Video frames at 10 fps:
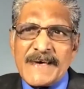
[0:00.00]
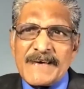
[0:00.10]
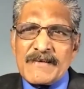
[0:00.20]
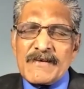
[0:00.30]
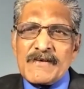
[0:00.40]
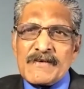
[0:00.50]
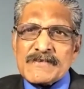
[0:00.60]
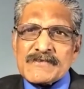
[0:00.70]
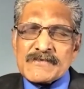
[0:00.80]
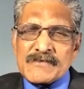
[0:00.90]
You
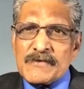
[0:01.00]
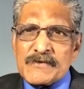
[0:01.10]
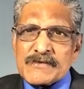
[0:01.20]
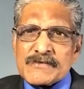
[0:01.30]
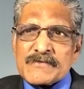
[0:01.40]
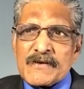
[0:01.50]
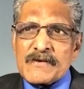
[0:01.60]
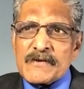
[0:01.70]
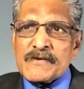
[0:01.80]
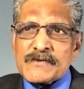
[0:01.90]
choose to
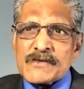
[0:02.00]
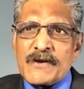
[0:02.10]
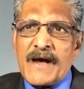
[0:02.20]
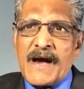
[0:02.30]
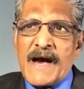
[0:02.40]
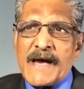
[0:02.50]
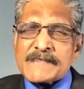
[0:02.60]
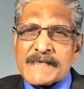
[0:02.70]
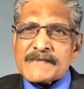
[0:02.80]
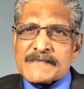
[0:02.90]
lose your
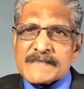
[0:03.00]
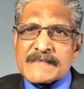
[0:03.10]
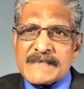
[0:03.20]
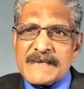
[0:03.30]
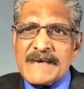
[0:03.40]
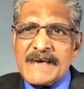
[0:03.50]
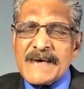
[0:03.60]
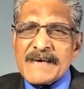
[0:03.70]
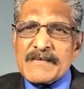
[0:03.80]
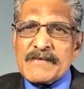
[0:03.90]
identity.
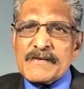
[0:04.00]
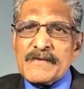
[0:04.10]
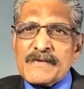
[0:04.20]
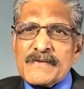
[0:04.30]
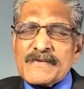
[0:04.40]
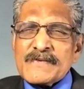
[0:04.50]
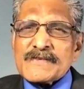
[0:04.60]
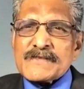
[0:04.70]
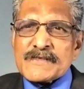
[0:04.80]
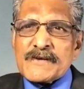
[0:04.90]
You
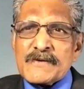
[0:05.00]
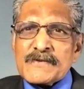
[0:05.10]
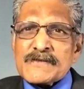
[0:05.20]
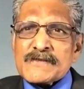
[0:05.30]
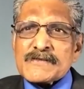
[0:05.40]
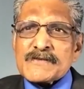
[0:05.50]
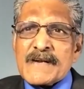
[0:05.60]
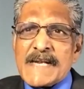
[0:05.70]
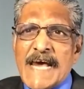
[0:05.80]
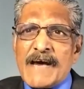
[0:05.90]
choose to
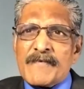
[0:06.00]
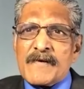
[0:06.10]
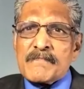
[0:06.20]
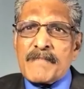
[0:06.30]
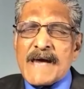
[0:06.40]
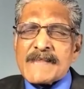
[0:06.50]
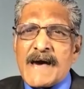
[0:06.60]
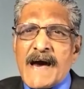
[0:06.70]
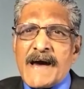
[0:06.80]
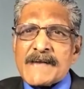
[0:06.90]
live by
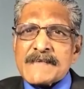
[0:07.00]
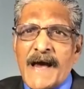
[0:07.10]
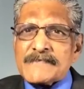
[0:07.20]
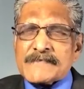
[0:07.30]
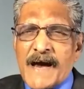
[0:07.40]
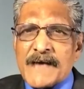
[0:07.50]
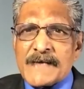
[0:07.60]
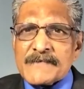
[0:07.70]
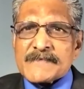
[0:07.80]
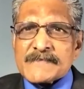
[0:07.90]
the
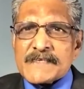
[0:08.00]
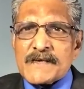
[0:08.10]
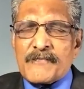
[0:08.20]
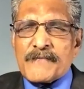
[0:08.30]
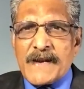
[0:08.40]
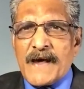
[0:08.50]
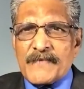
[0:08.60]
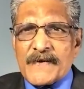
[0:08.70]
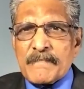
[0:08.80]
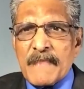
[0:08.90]
identity of
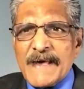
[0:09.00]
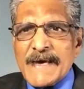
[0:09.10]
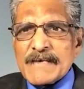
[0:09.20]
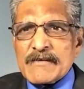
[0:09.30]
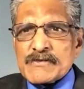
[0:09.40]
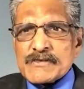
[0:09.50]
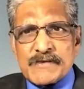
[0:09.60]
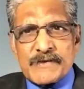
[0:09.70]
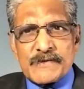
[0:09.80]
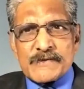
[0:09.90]
another. You
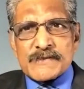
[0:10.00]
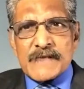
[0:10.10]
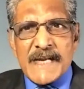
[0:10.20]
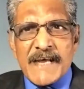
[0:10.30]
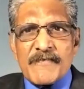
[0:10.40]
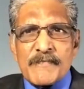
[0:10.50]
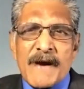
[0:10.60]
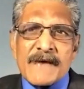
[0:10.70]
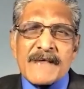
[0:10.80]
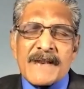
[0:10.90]
choose to live by the